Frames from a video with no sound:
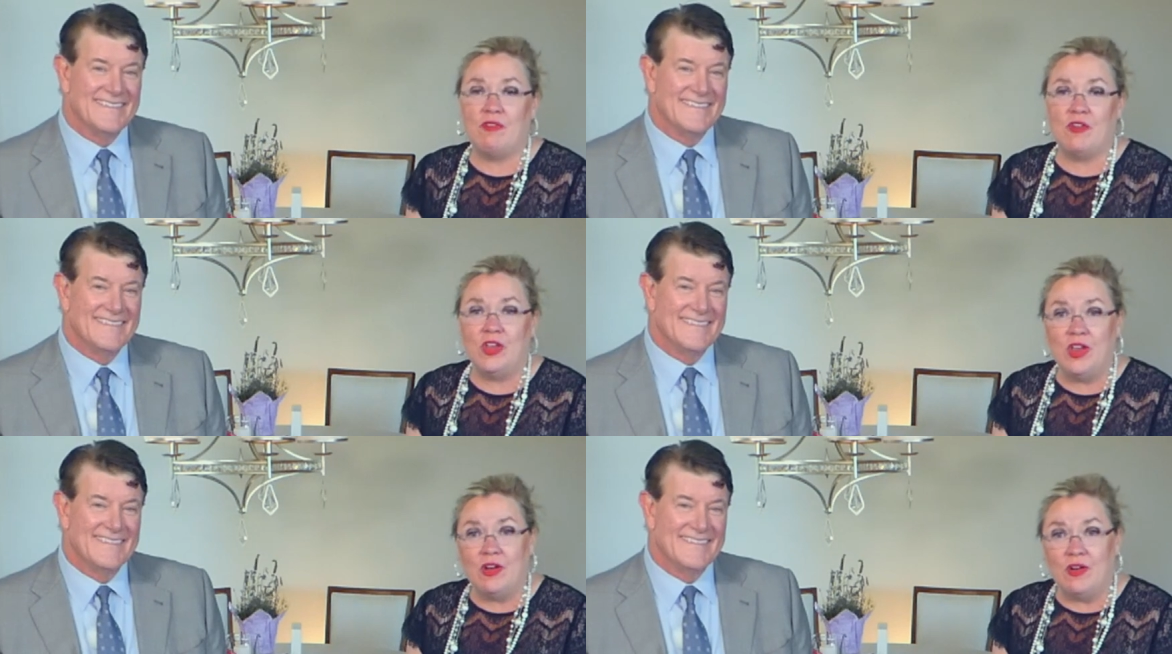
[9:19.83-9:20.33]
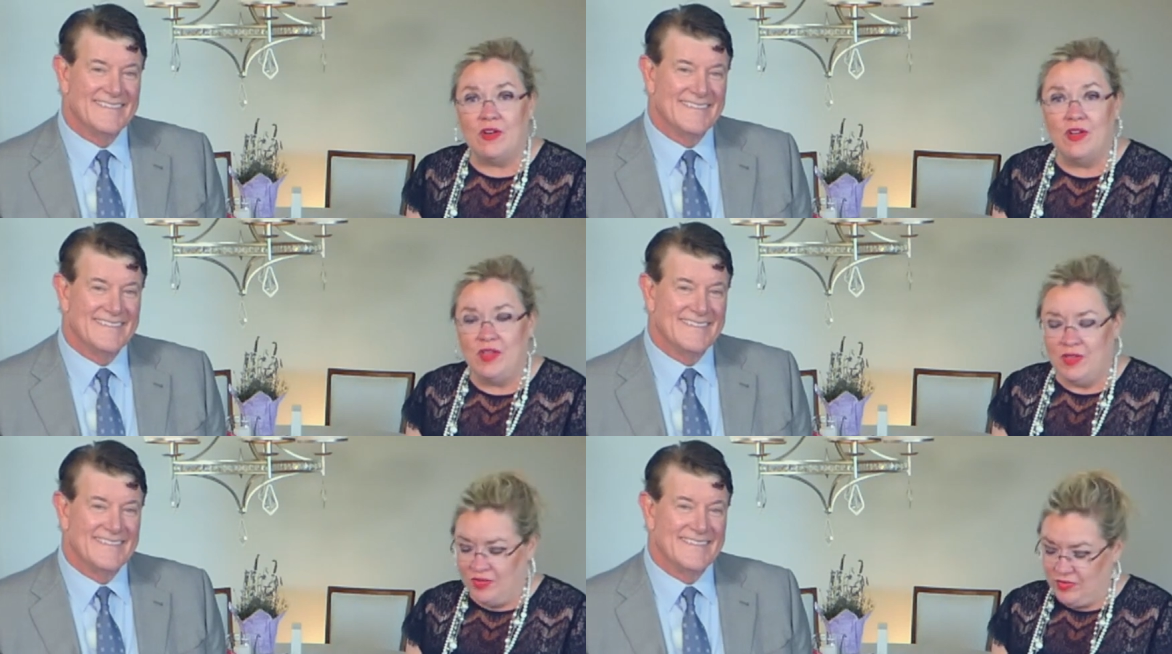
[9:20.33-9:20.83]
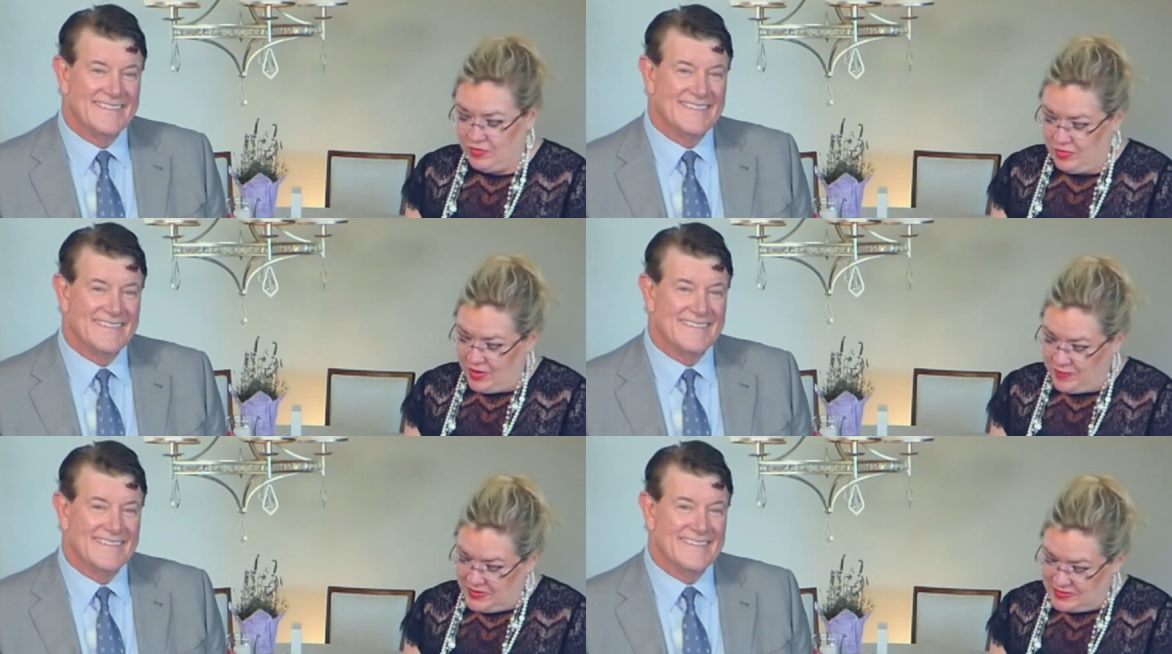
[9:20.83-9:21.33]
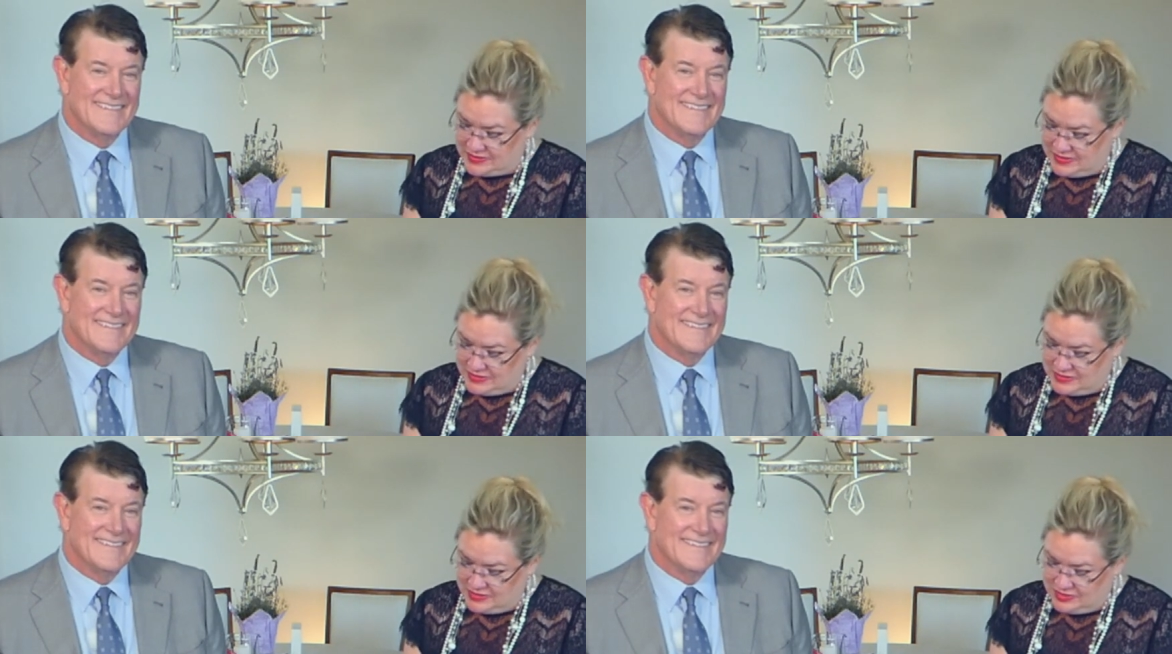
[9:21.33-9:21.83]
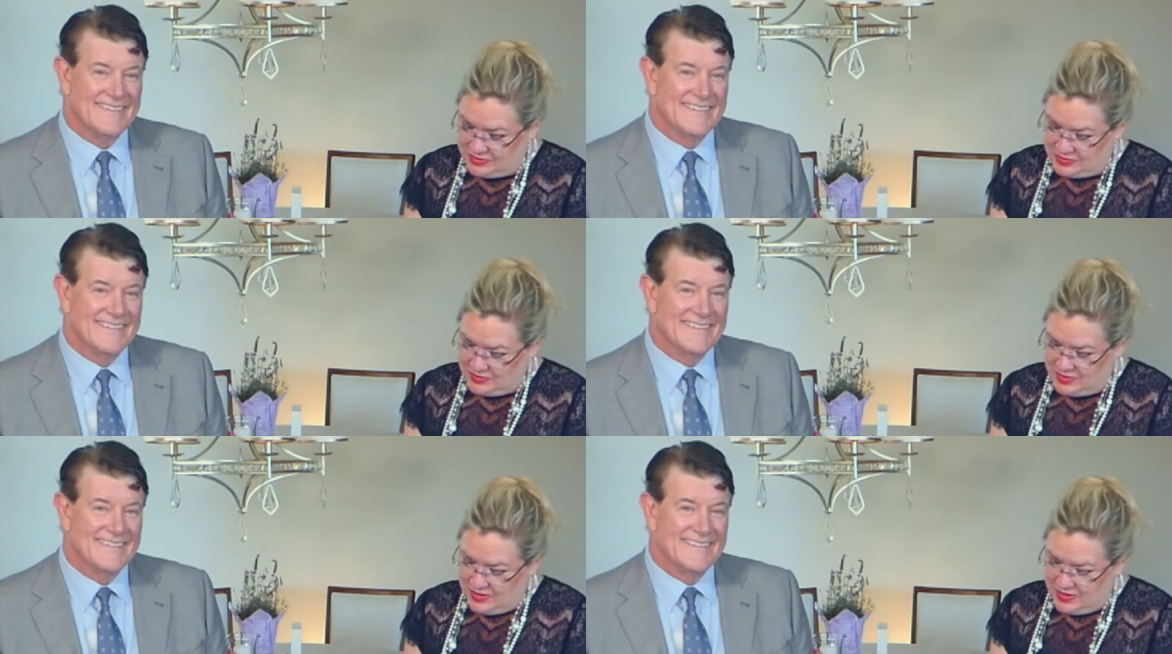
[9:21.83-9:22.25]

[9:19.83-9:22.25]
Speaker 1: for a year. So that makes sense too.